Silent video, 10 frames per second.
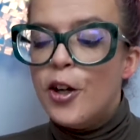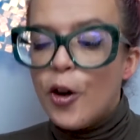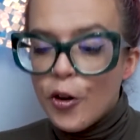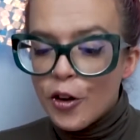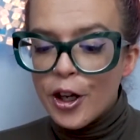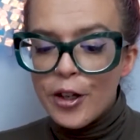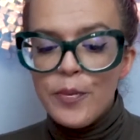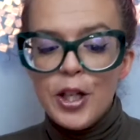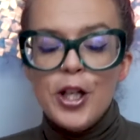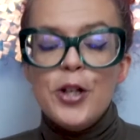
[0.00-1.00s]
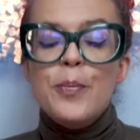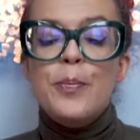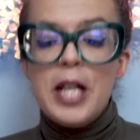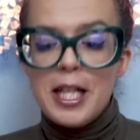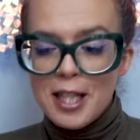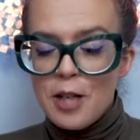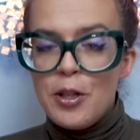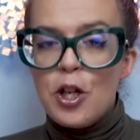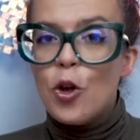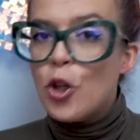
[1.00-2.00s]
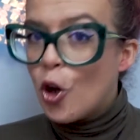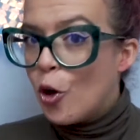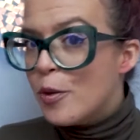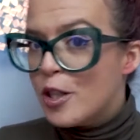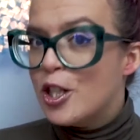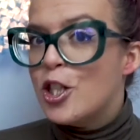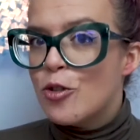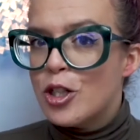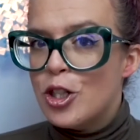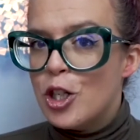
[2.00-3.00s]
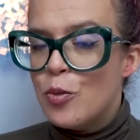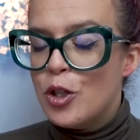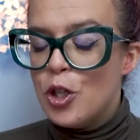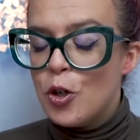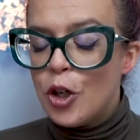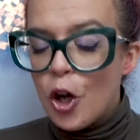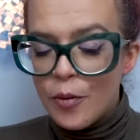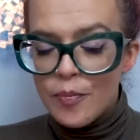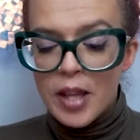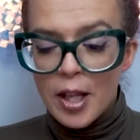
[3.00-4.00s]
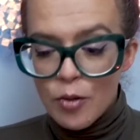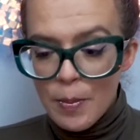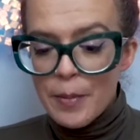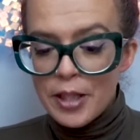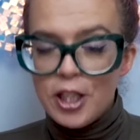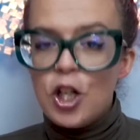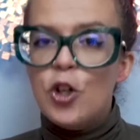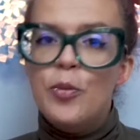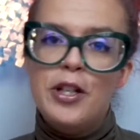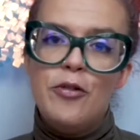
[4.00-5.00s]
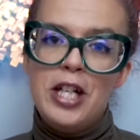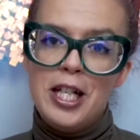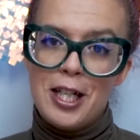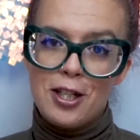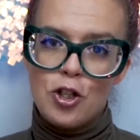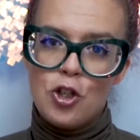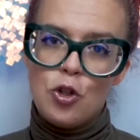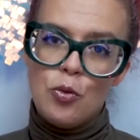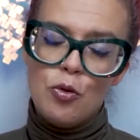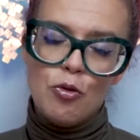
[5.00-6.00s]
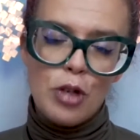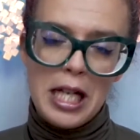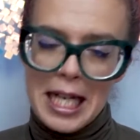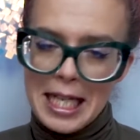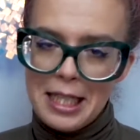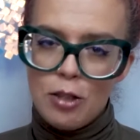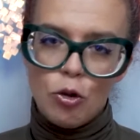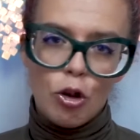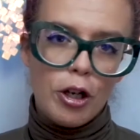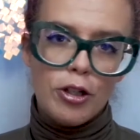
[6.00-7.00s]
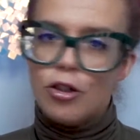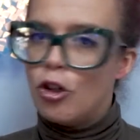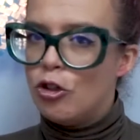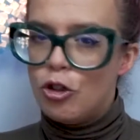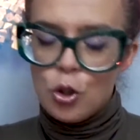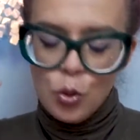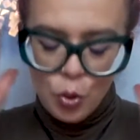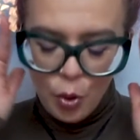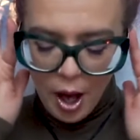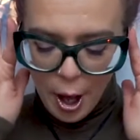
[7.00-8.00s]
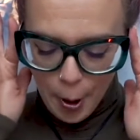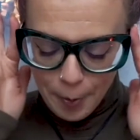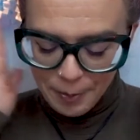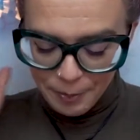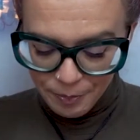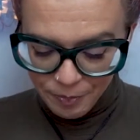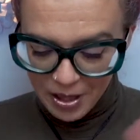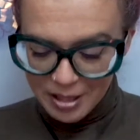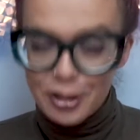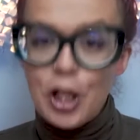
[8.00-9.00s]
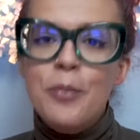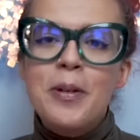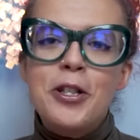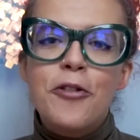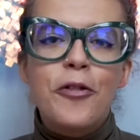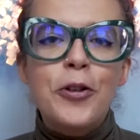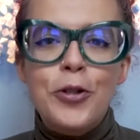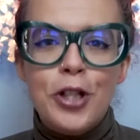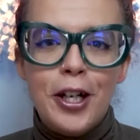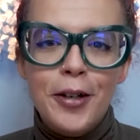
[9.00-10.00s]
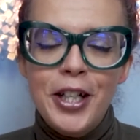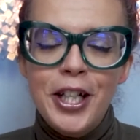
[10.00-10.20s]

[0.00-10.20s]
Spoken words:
Okay, please let me know in your comments if this resonate with you or not. Remember that none of my reading that's going to relate or is going to determine your future.